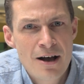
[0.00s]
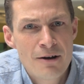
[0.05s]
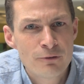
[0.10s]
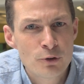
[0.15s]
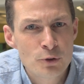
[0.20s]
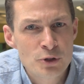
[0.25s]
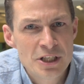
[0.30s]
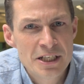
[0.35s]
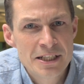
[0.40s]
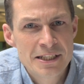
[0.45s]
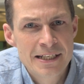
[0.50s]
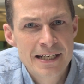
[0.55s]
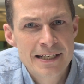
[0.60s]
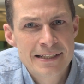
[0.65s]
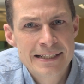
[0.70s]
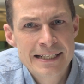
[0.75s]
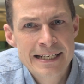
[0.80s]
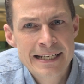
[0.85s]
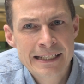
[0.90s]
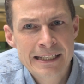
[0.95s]
For
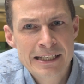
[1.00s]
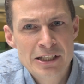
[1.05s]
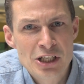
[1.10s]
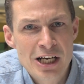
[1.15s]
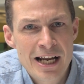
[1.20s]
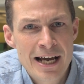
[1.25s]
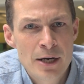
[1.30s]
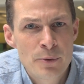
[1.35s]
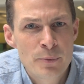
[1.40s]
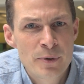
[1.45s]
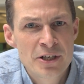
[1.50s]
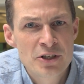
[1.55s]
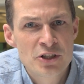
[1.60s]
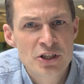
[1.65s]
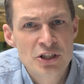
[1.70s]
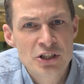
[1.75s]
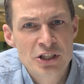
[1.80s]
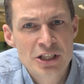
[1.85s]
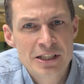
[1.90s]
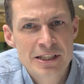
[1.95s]
GCSE English Language
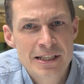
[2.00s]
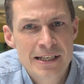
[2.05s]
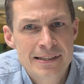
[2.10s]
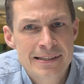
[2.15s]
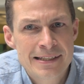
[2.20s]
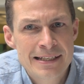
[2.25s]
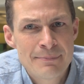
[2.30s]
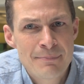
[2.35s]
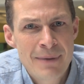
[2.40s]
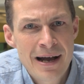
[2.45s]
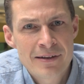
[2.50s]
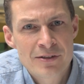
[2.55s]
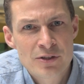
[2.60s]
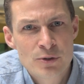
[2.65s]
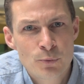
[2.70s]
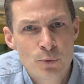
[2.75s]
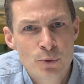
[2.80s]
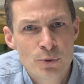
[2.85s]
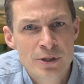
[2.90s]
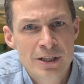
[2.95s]
and GCSE Maths
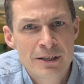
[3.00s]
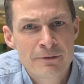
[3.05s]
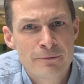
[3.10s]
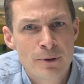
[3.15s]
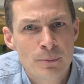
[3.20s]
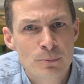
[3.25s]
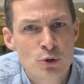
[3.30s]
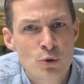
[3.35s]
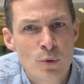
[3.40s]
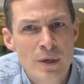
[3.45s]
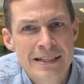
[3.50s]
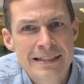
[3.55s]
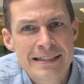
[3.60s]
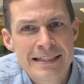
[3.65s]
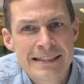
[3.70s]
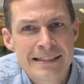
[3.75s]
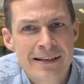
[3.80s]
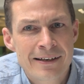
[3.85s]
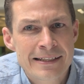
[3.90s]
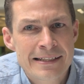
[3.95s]
awarding from
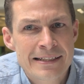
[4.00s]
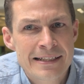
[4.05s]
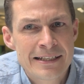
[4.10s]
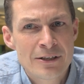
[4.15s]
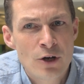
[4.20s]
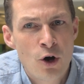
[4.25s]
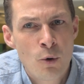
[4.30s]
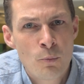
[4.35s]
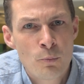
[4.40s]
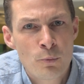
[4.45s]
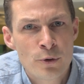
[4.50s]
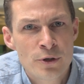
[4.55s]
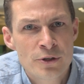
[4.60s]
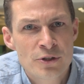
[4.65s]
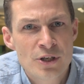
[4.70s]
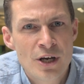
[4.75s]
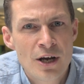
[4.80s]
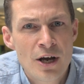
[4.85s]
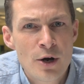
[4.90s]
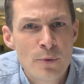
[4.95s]
2019
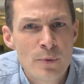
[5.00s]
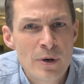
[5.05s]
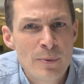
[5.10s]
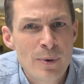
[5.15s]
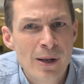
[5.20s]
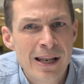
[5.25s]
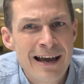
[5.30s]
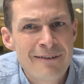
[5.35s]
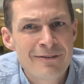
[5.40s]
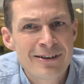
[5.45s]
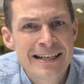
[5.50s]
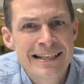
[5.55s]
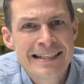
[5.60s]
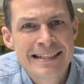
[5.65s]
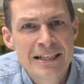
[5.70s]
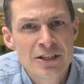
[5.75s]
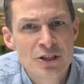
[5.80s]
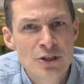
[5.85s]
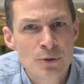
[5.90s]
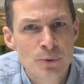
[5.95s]
onwards, we will have an
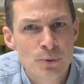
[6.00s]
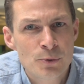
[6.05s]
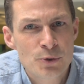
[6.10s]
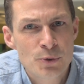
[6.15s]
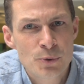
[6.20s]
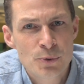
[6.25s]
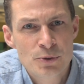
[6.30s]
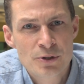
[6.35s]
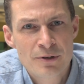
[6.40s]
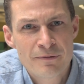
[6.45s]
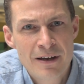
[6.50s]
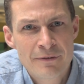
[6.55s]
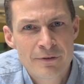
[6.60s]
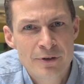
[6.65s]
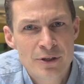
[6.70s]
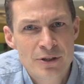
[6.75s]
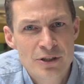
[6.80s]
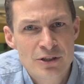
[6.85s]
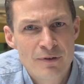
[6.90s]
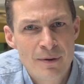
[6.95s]
additional source of
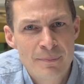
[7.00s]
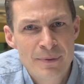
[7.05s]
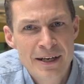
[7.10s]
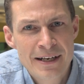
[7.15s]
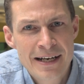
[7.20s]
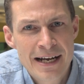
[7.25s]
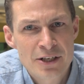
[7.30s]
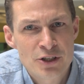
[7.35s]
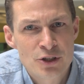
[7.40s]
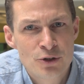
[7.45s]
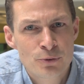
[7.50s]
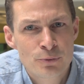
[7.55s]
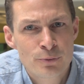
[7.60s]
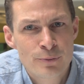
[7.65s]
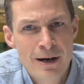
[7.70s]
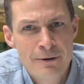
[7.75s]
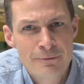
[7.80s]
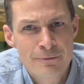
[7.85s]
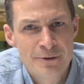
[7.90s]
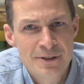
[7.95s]
evidence from the National
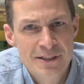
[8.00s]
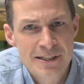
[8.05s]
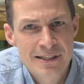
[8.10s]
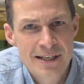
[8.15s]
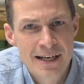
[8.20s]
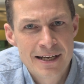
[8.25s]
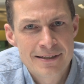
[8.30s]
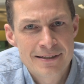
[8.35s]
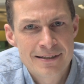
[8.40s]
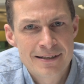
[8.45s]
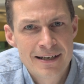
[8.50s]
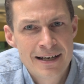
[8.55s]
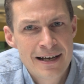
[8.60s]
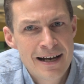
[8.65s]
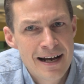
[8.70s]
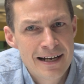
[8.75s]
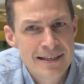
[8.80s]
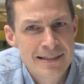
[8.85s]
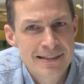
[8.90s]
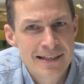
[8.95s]
Reference Test,
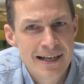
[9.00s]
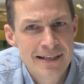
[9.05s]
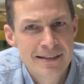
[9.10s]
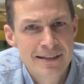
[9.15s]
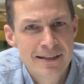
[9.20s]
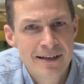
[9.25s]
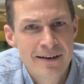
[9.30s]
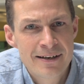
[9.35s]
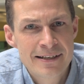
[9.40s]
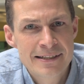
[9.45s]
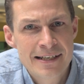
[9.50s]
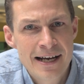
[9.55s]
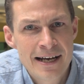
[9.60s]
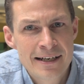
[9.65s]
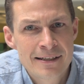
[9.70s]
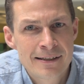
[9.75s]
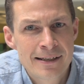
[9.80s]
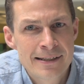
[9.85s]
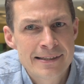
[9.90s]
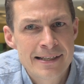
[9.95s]
a standardised
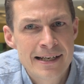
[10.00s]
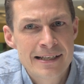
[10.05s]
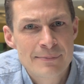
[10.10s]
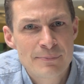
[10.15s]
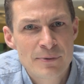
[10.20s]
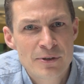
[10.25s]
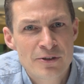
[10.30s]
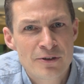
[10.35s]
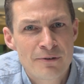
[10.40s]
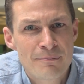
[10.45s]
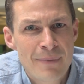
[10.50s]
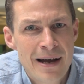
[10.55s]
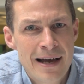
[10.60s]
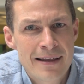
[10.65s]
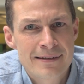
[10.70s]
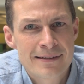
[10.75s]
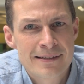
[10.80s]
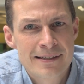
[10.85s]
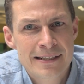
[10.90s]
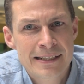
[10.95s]
annual assessment of
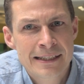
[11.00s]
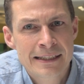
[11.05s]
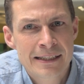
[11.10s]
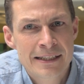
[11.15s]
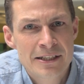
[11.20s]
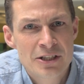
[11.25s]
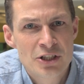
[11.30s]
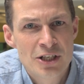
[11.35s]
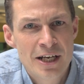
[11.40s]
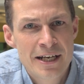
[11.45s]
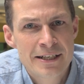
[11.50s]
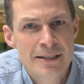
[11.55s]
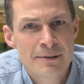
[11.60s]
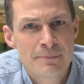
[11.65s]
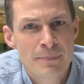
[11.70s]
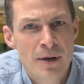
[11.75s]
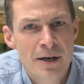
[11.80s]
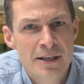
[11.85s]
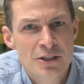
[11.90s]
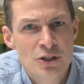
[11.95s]
maths and English
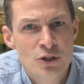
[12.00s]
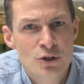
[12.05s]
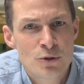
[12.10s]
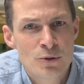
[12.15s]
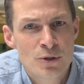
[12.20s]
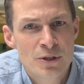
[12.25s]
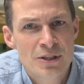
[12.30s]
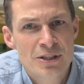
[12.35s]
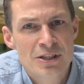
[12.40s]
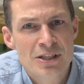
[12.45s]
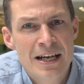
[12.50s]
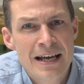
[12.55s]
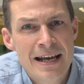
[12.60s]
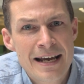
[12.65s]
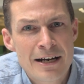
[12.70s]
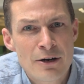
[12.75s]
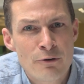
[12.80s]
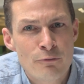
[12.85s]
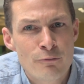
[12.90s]
taken by students in a